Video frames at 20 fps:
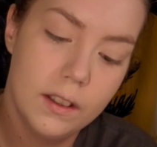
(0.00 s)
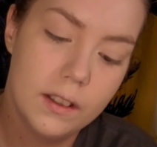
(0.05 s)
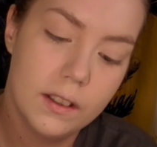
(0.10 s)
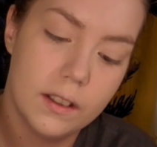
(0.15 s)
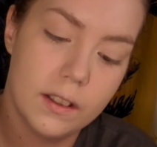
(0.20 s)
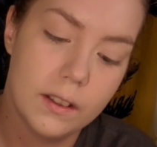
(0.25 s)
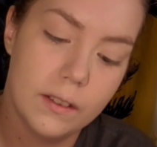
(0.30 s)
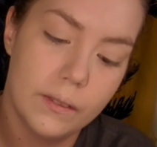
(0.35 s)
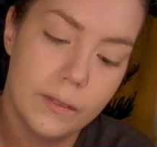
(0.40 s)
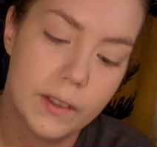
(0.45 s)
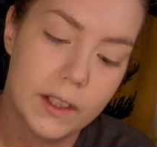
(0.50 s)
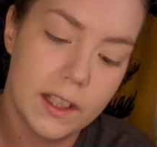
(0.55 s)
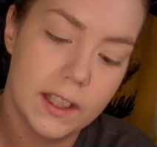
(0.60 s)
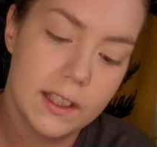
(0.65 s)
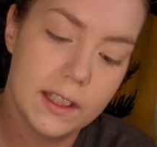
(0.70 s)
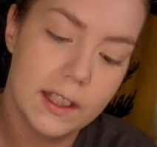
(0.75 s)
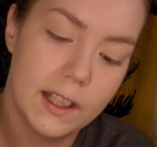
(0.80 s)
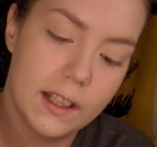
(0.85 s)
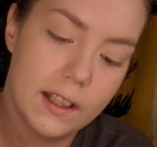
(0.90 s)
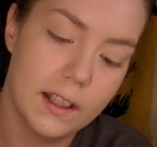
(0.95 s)
So I'm going to get
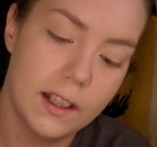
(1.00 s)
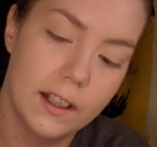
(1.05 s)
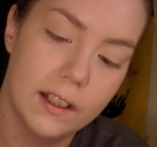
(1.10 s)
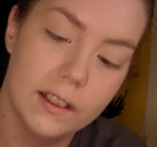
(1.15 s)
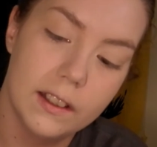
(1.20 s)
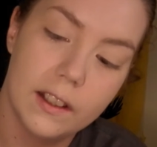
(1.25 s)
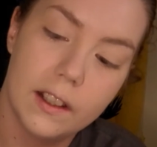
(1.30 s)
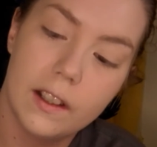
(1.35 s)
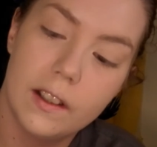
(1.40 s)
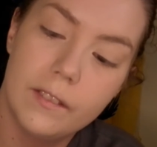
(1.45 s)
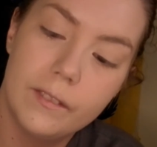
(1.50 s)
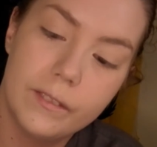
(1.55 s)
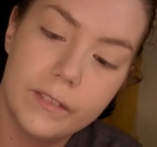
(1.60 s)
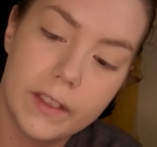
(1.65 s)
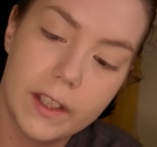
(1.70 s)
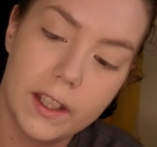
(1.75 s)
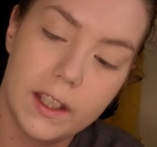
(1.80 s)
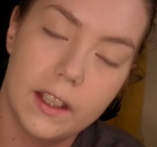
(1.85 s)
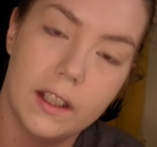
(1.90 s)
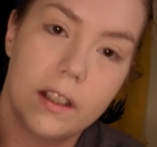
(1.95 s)
that color and
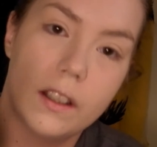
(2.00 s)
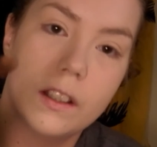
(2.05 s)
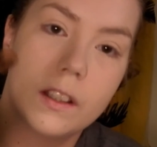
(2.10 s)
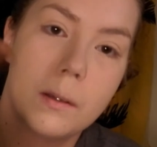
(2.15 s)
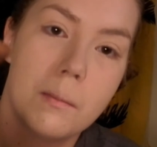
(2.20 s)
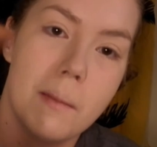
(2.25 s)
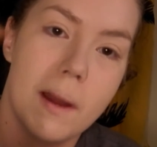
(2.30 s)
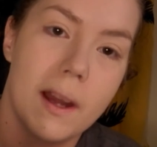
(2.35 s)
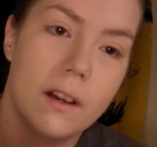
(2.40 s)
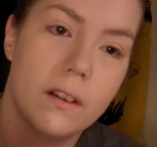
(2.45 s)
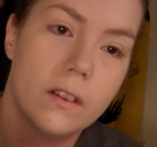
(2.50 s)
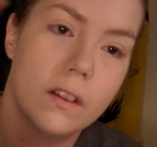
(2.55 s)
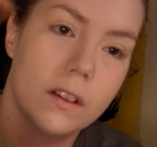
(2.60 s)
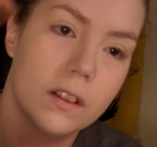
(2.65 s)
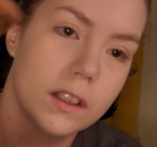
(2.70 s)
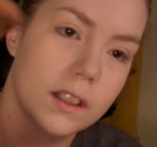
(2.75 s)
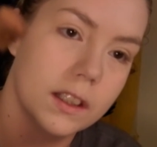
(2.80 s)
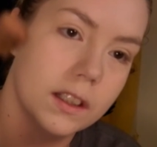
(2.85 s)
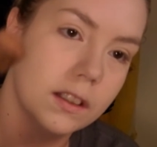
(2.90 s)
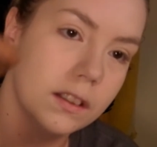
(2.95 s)
get a good amount
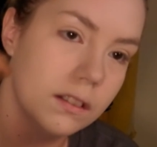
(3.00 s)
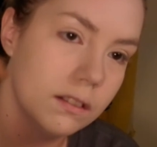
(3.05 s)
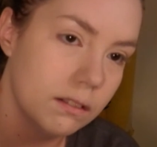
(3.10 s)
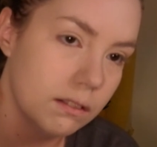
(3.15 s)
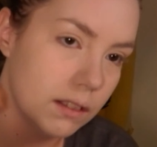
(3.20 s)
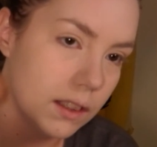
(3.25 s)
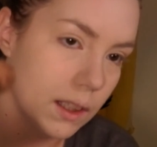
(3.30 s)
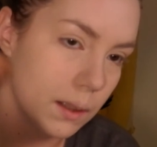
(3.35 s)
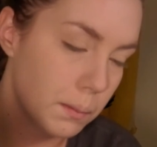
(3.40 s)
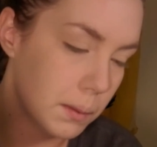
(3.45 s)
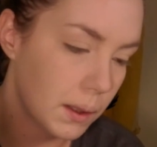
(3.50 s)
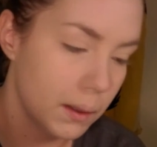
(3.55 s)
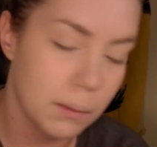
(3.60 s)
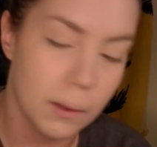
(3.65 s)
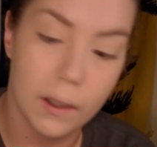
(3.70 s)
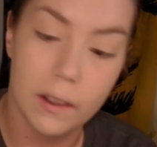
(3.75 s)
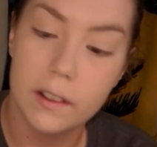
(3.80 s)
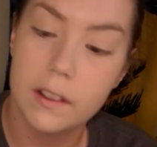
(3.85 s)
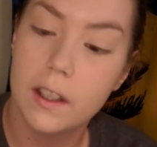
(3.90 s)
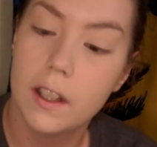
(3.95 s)
on the tip of the
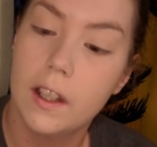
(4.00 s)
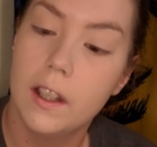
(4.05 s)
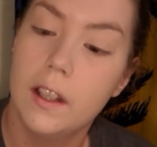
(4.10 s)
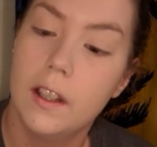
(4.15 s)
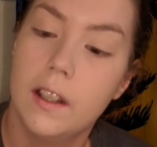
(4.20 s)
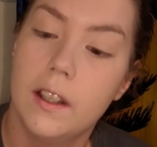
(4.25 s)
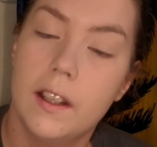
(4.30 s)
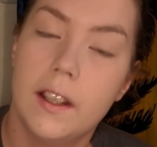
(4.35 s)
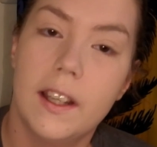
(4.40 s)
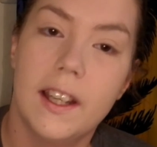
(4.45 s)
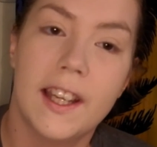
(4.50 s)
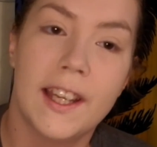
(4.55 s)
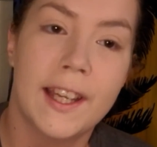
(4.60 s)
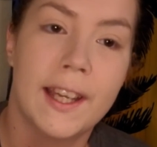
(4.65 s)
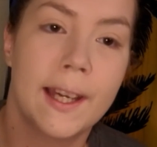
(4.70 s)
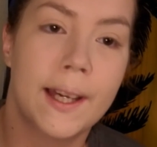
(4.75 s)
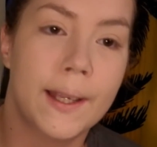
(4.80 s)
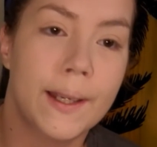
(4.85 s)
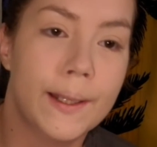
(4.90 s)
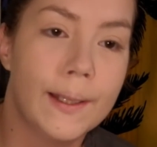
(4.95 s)
brush and
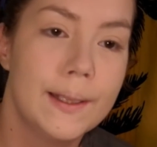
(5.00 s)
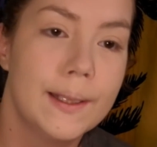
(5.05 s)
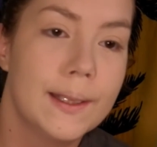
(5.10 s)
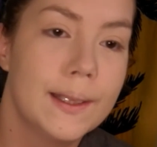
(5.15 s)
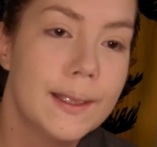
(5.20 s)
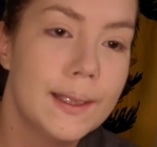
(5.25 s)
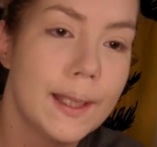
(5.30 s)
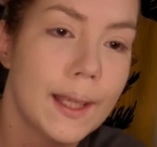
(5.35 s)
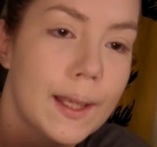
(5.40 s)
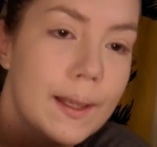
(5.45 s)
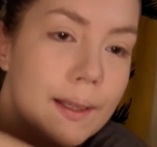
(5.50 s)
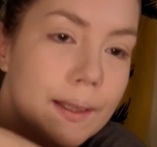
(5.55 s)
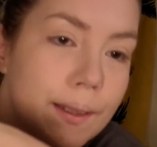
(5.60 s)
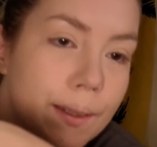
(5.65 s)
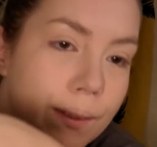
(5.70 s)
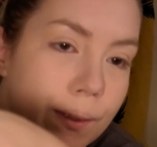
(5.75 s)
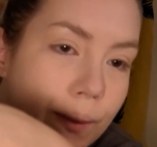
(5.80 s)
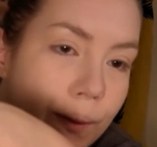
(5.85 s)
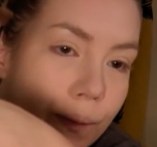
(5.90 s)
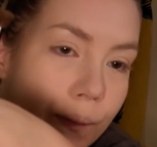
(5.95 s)
kind of just take the
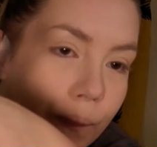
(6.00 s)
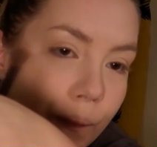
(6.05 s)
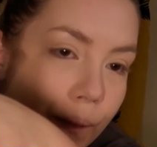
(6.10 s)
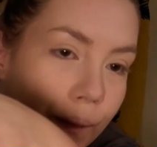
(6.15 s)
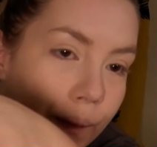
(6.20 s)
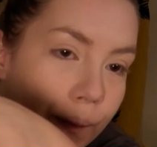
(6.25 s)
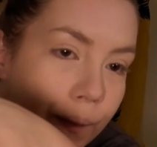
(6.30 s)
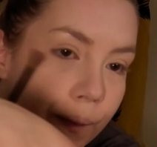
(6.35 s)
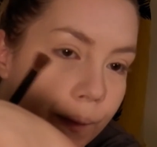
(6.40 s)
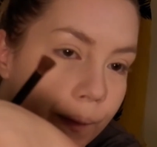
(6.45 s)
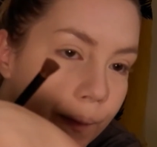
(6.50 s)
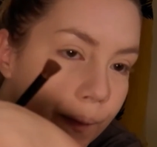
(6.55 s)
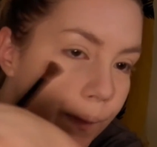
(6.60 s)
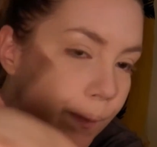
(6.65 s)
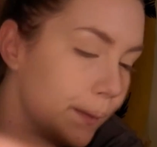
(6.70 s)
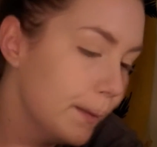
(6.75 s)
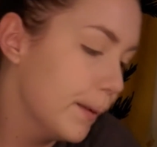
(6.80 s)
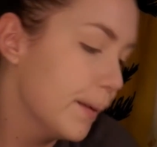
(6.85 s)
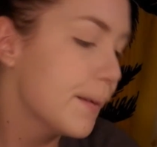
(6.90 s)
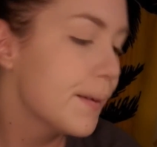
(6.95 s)
little,
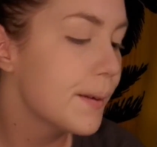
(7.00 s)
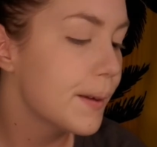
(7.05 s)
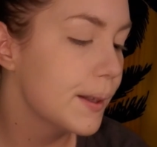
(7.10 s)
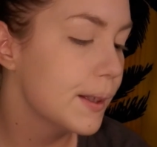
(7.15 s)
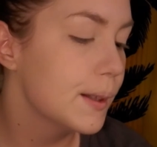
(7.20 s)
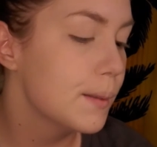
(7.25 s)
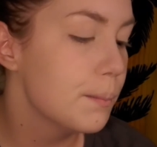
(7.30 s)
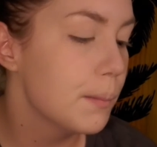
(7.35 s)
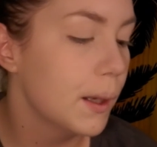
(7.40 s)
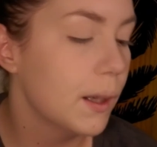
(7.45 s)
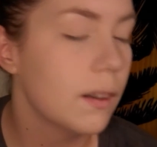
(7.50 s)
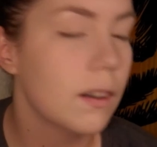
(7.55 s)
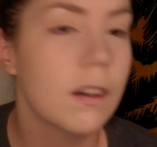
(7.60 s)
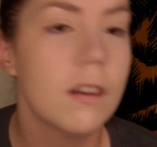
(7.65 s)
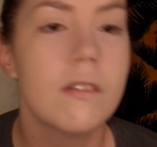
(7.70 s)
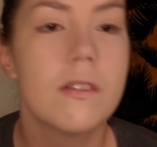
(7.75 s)
get the powder off.